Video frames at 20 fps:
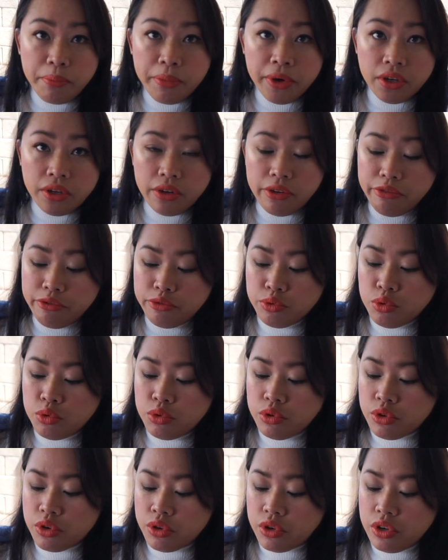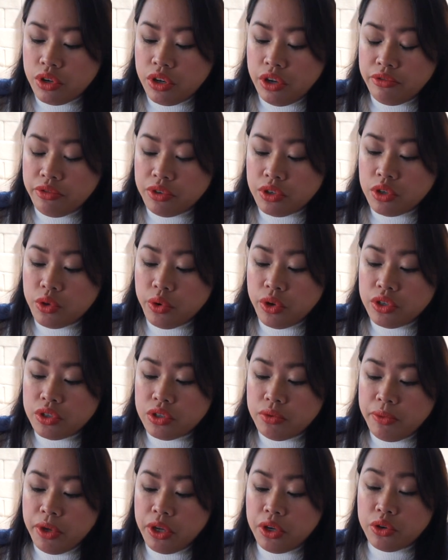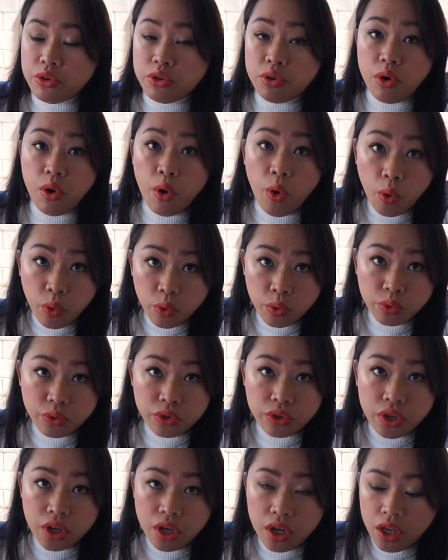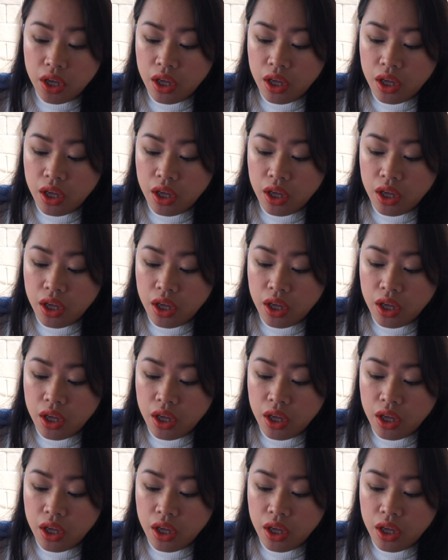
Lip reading: But for if you're going to make your own